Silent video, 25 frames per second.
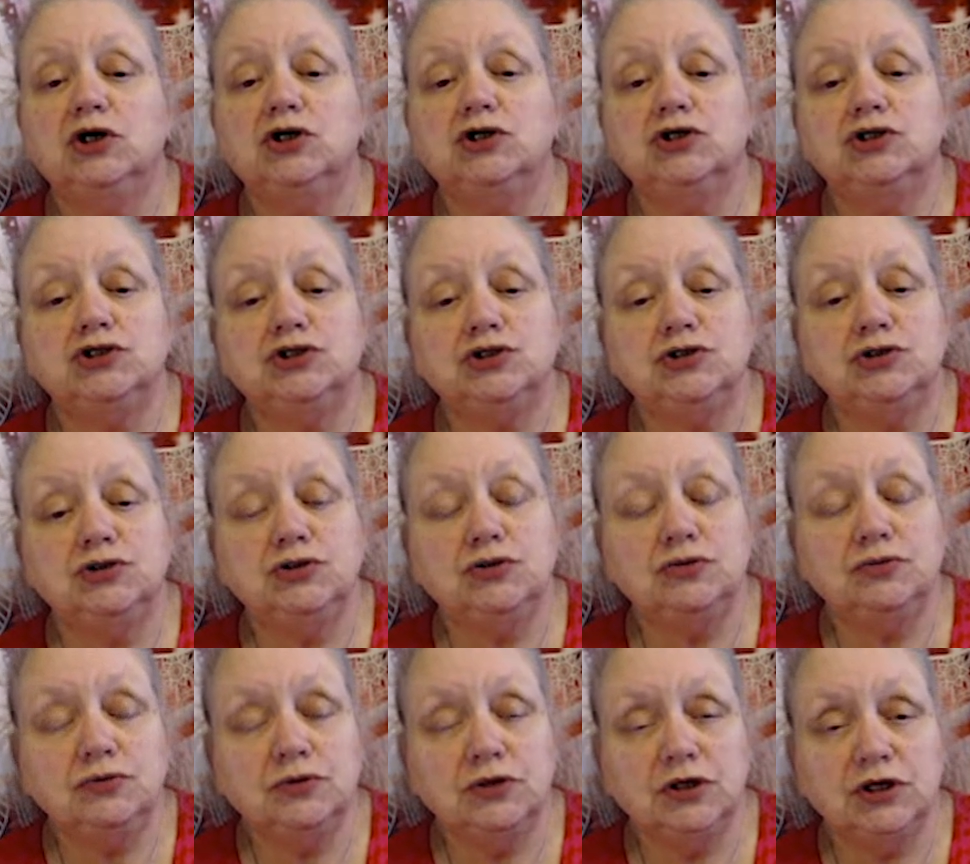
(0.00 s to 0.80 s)
to your
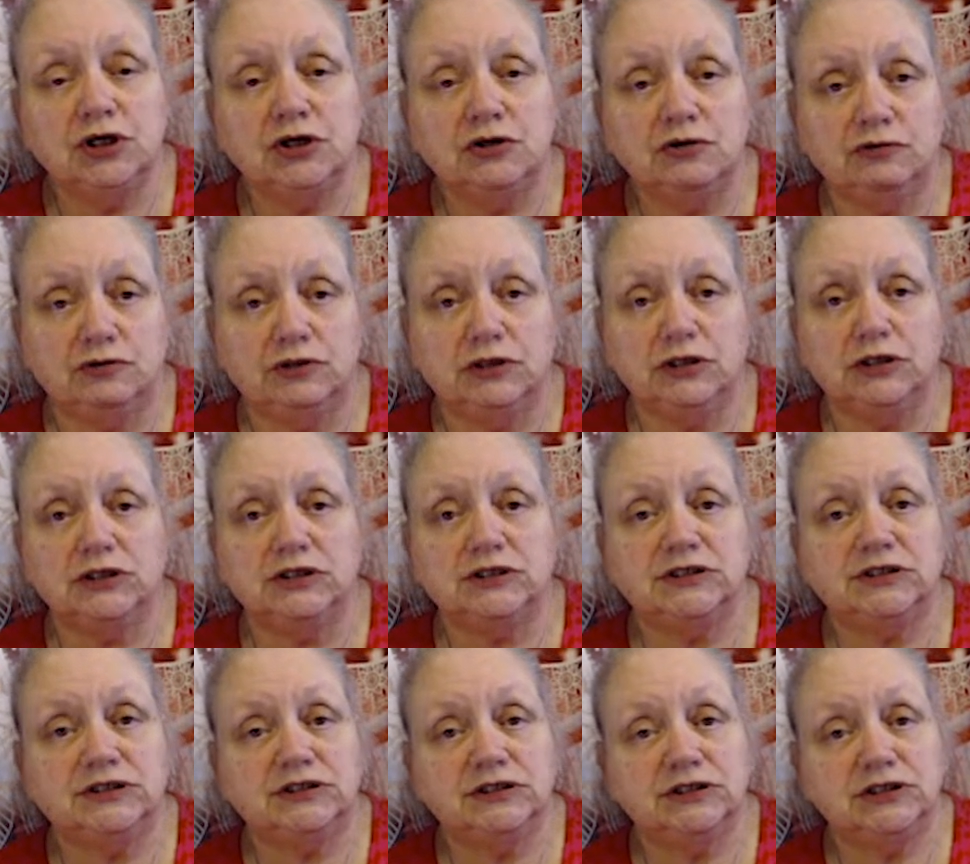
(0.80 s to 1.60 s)
current
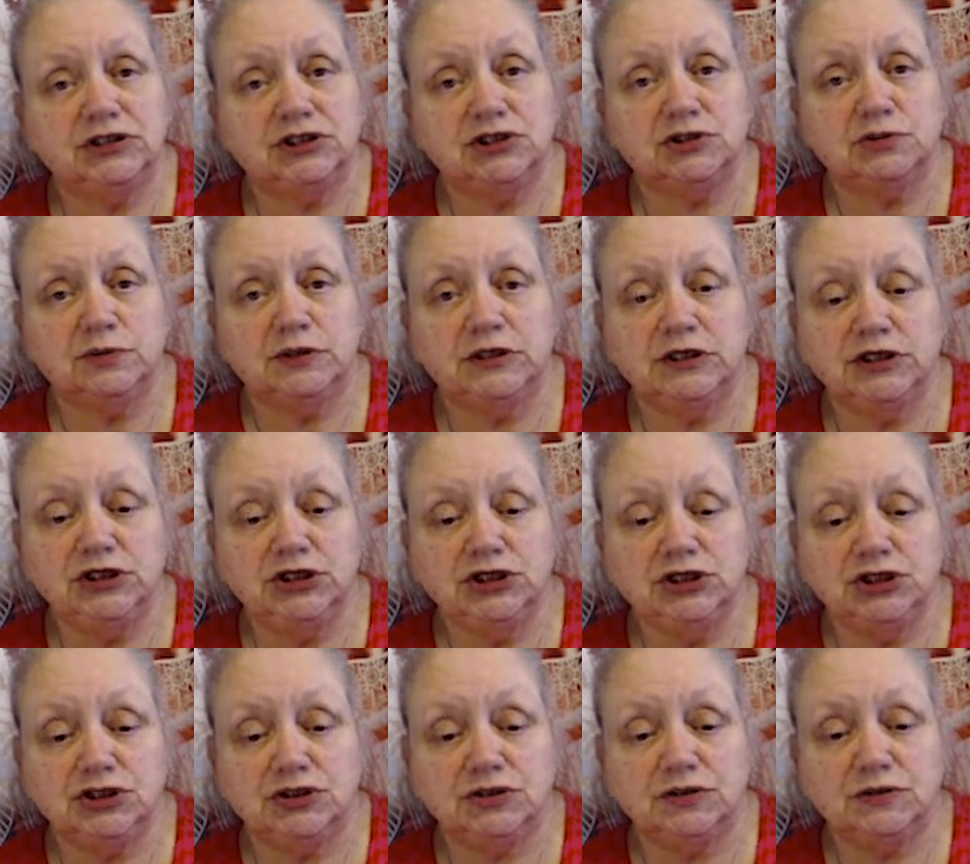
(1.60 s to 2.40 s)

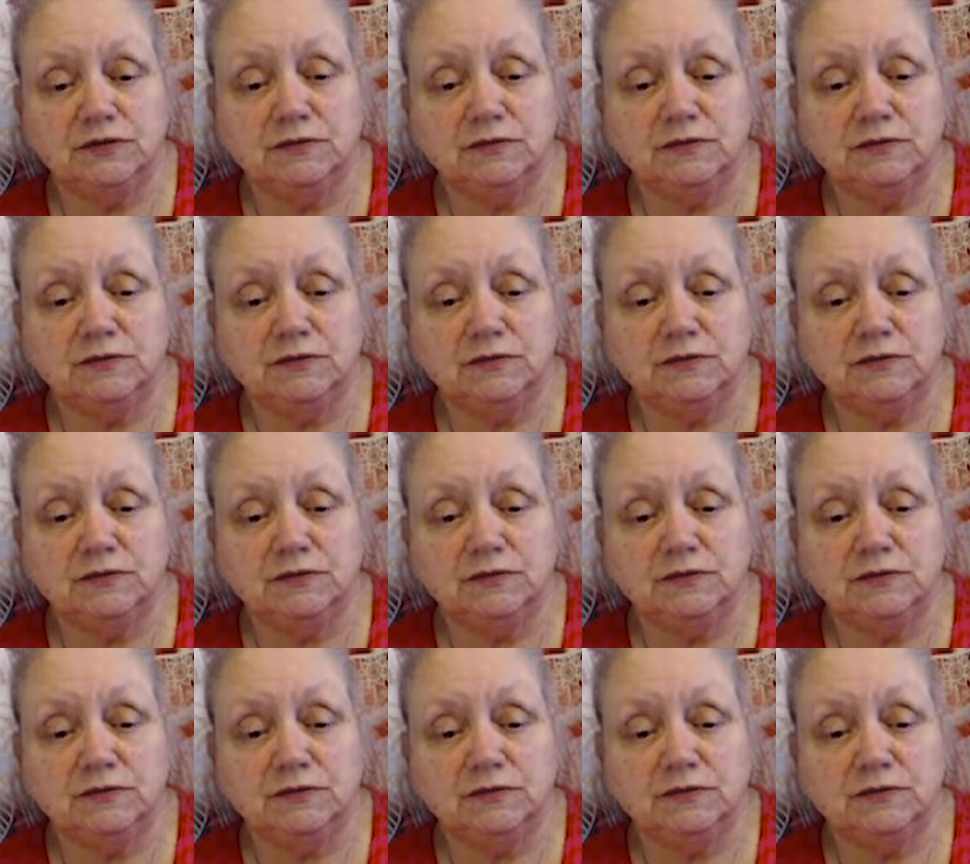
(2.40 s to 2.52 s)
situation.